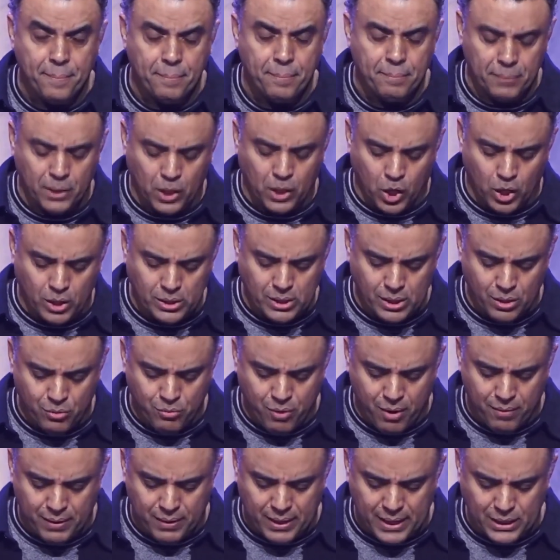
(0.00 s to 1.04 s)
Because in
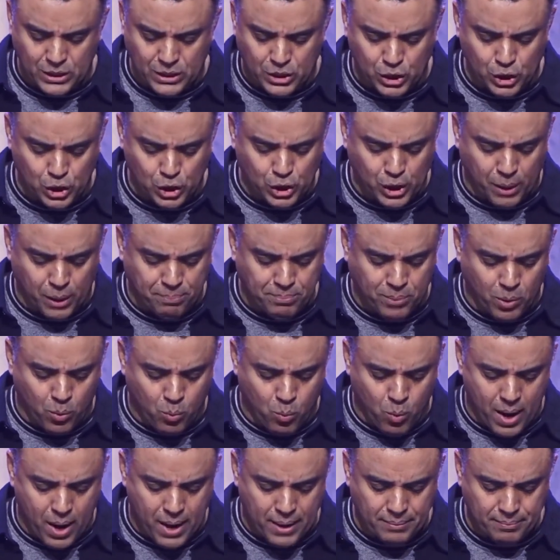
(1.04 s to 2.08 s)
Revelation chapter
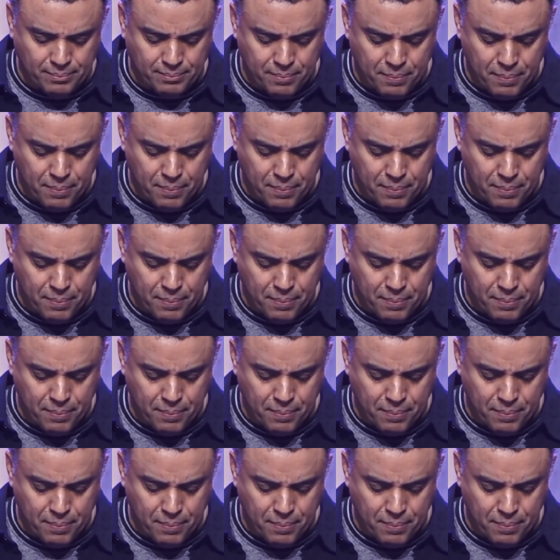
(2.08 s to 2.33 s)
1,